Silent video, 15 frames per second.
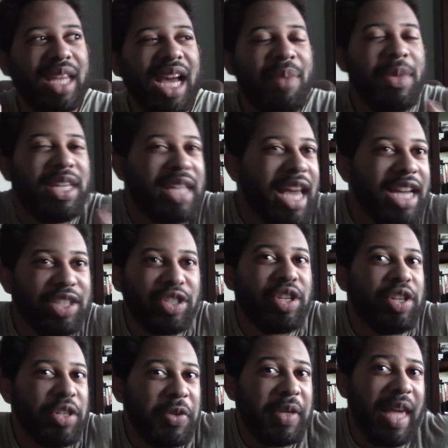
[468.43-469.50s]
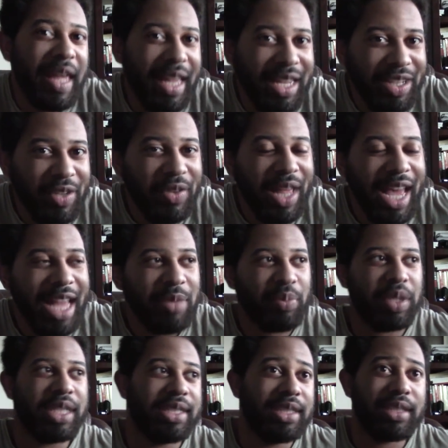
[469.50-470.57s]
I mean, yeah, sure, you can do that,
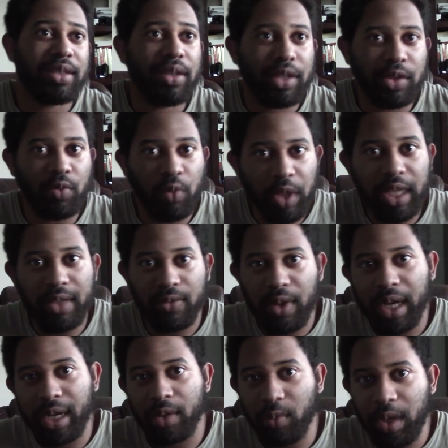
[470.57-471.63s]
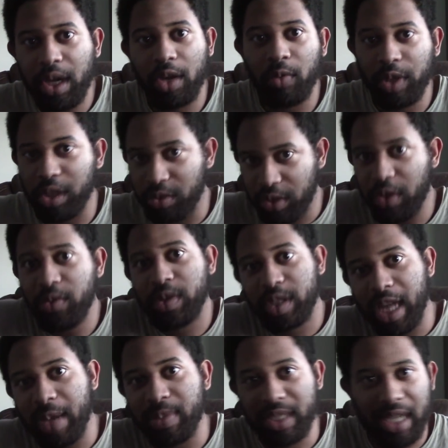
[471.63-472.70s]
but it just looks really fucking weird when you two
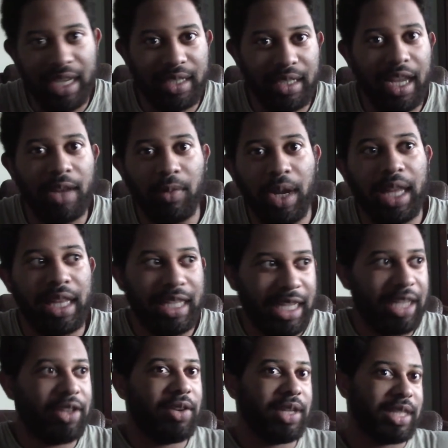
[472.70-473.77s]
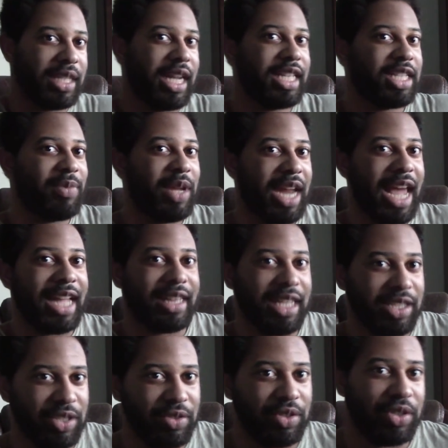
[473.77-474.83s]
step sex that way. Like, either it's an intimate act
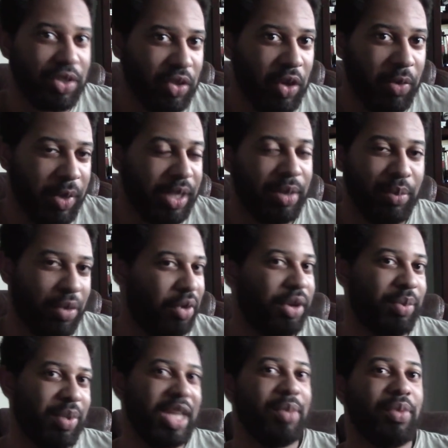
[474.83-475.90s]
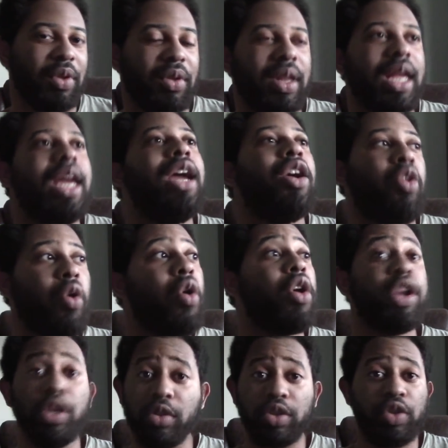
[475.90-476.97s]
that you should do it with important people,
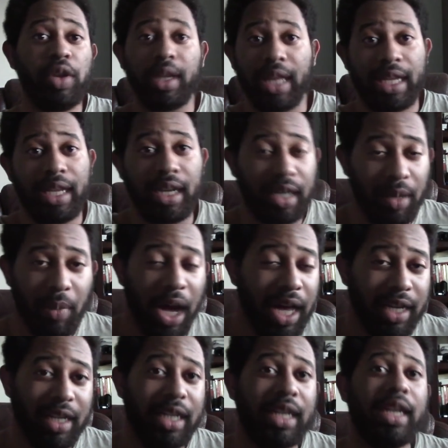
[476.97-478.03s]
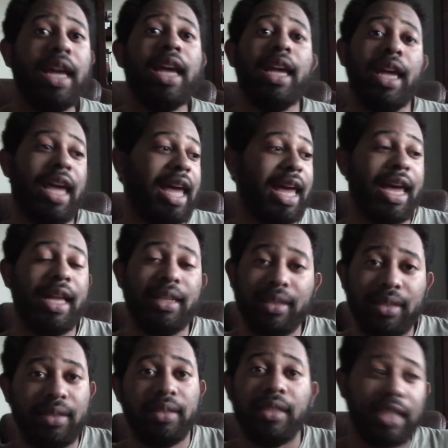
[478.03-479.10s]
or you should treat it like it a commodity
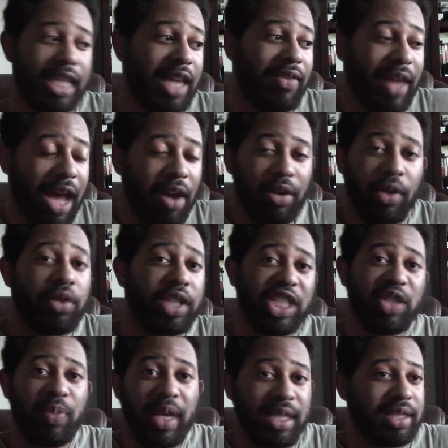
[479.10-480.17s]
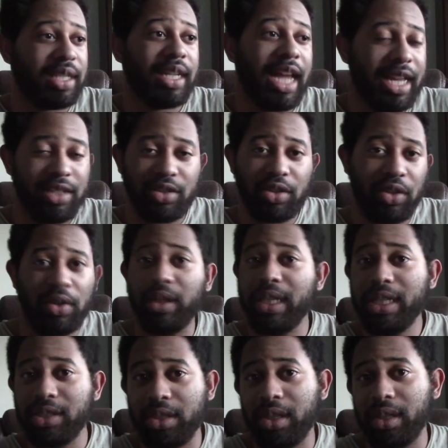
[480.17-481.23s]
and give out or dispense it at your
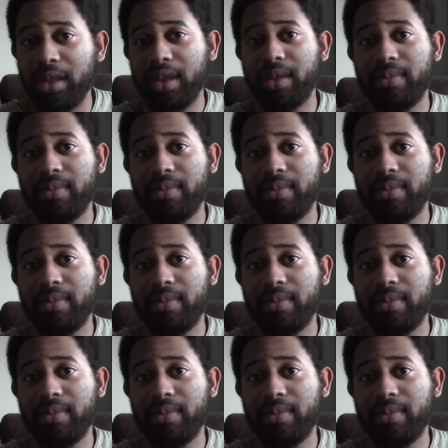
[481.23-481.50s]
leisure.